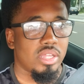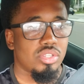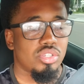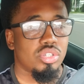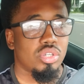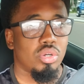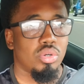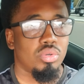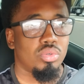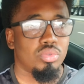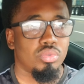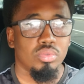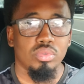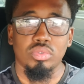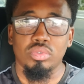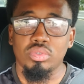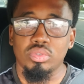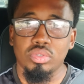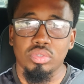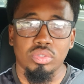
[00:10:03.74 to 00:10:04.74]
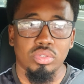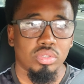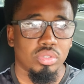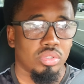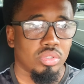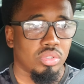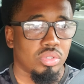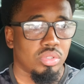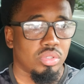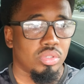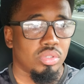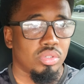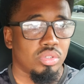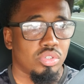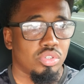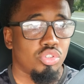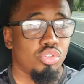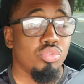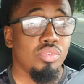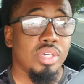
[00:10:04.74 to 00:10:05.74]
And so
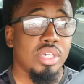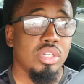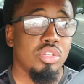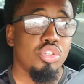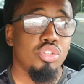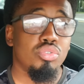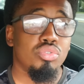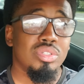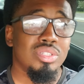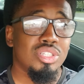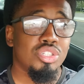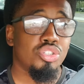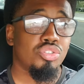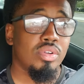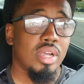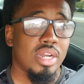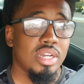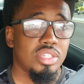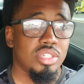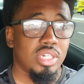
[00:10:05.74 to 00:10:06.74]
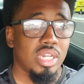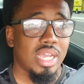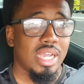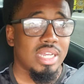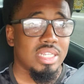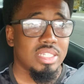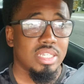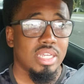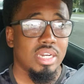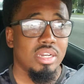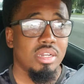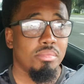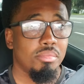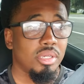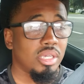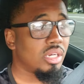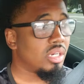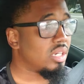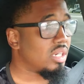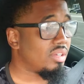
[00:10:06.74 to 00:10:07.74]
you can use this strategy, like I said in the
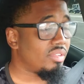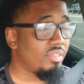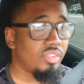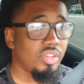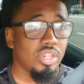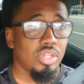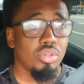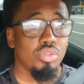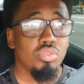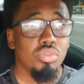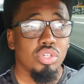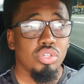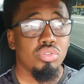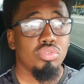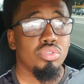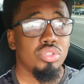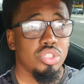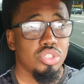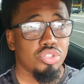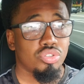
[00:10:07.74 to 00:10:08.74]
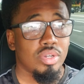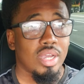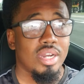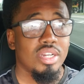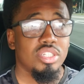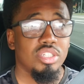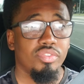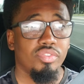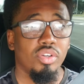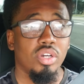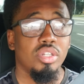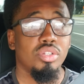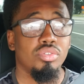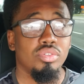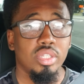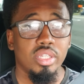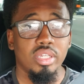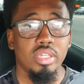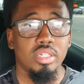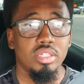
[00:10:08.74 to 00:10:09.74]
beginning of the video, you can use this strategy for other
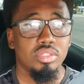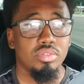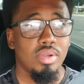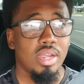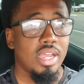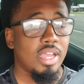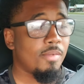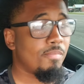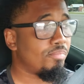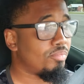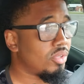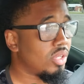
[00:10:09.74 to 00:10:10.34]
things, right?